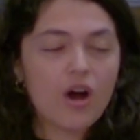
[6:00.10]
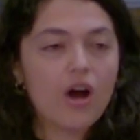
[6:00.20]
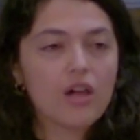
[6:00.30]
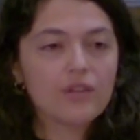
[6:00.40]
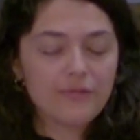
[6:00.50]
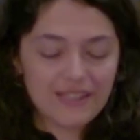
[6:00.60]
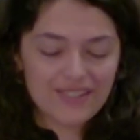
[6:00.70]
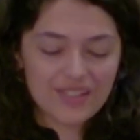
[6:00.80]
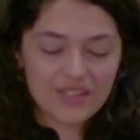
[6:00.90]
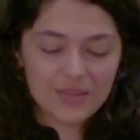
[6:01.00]
all of his
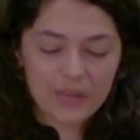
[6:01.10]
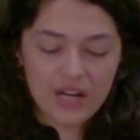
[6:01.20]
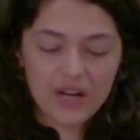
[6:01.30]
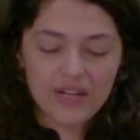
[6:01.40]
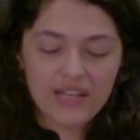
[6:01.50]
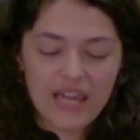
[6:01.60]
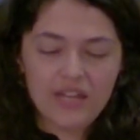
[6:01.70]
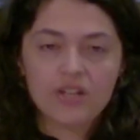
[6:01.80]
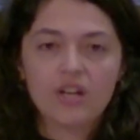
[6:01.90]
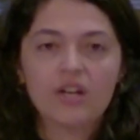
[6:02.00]
despair and
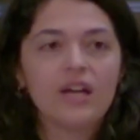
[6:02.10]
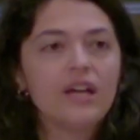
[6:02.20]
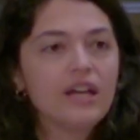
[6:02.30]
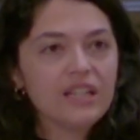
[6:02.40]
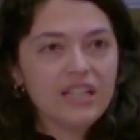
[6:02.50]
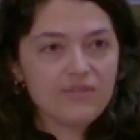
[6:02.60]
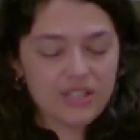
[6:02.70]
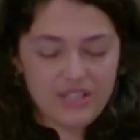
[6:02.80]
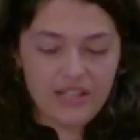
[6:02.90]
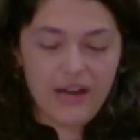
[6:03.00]
anger and gives
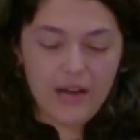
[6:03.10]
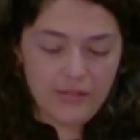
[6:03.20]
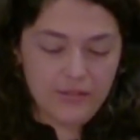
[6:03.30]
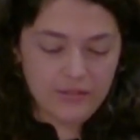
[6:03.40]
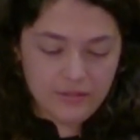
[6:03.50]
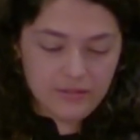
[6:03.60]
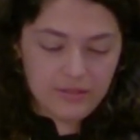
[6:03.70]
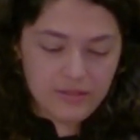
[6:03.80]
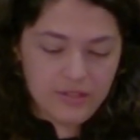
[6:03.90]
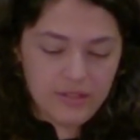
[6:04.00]
it to God.
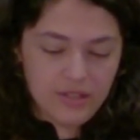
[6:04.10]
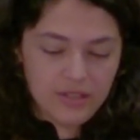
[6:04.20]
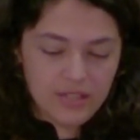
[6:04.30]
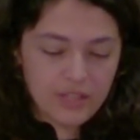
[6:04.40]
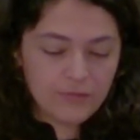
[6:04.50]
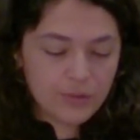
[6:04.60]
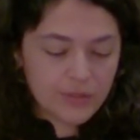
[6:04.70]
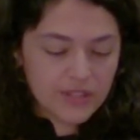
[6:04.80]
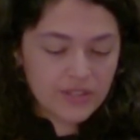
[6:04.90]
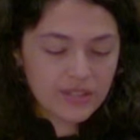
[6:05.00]
And if we
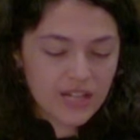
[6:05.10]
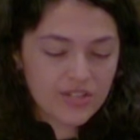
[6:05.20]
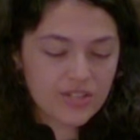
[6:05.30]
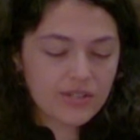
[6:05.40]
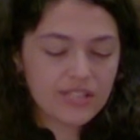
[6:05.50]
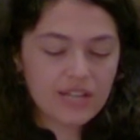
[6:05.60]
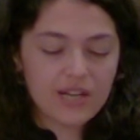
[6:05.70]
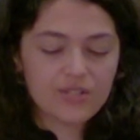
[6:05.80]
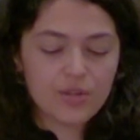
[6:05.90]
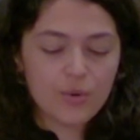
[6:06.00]
read the lectionary
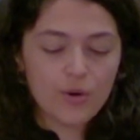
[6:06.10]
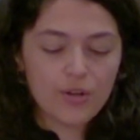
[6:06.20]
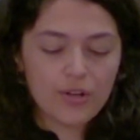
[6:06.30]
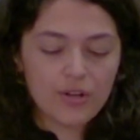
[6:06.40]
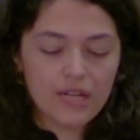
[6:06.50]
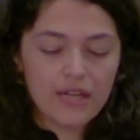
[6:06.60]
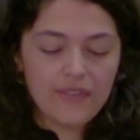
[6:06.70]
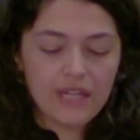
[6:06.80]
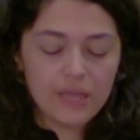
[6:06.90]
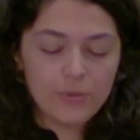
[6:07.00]
text in order,
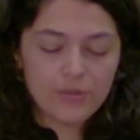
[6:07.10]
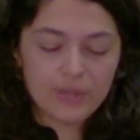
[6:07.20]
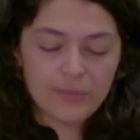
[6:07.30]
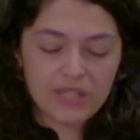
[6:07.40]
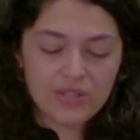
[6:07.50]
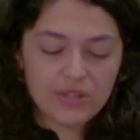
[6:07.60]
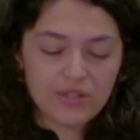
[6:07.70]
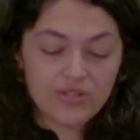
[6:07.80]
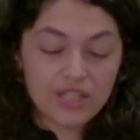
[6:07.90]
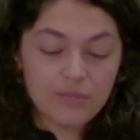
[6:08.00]
the Hebrews epistler
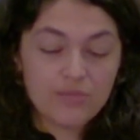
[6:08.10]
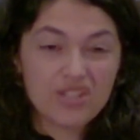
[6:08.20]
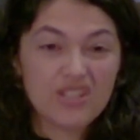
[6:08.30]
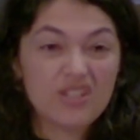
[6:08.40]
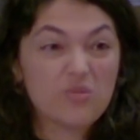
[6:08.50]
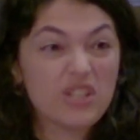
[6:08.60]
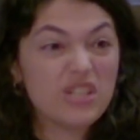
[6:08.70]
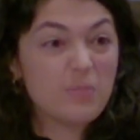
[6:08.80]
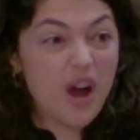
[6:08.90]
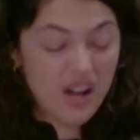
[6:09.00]
seems to
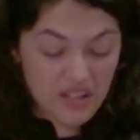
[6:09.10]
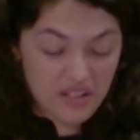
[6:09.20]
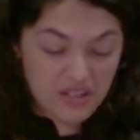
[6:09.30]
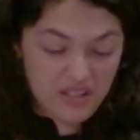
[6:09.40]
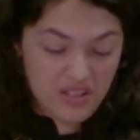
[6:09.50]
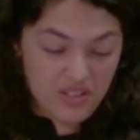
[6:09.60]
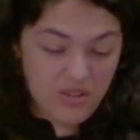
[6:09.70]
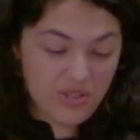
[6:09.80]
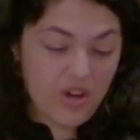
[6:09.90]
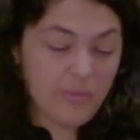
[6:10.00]
respond to the
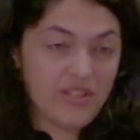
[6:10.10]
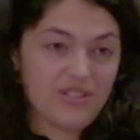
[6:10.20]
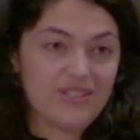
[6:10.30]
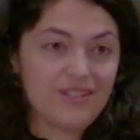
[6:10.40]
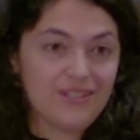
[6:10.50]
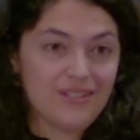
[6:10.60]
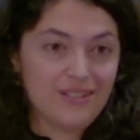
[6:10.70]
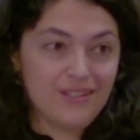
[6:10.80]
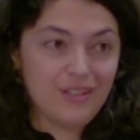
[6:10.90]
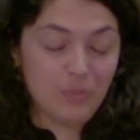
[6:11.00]
psalmist.
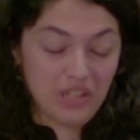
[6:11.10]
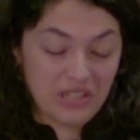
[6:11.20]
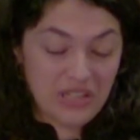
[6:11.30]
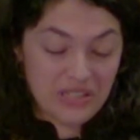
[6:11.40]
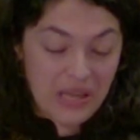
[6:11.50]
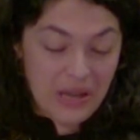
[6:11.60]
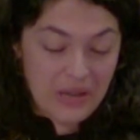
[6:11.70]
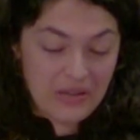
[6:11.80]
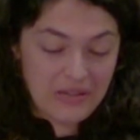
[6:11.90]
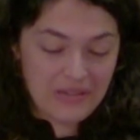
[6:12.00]
What does he say?
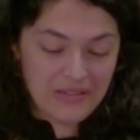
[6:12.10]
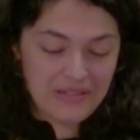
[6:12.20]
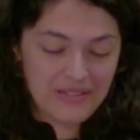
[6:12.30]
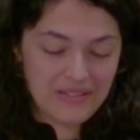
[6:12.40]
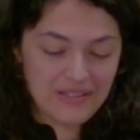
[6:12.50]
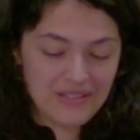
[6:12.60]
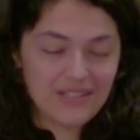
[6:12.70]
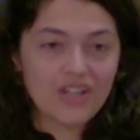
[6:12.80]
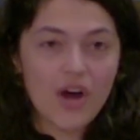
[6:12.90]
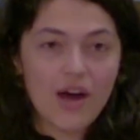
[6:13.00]

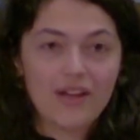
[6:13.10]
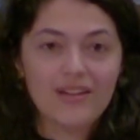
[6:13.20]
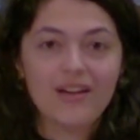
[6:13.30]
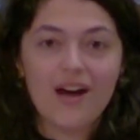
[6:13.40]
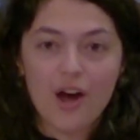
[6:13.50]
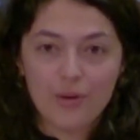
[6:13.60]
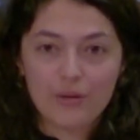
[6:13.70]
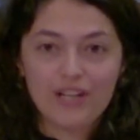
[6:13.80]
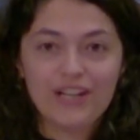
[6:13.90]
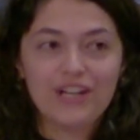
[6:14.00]
God
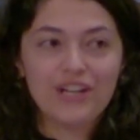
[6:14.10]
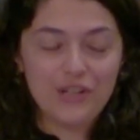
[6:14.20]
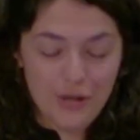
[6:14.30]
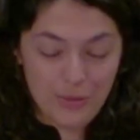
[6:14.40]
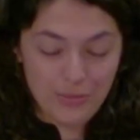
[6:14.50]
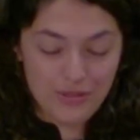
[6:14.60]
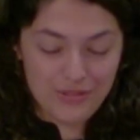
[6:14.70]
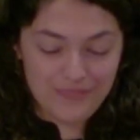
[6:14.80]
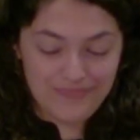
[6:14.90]
already knows.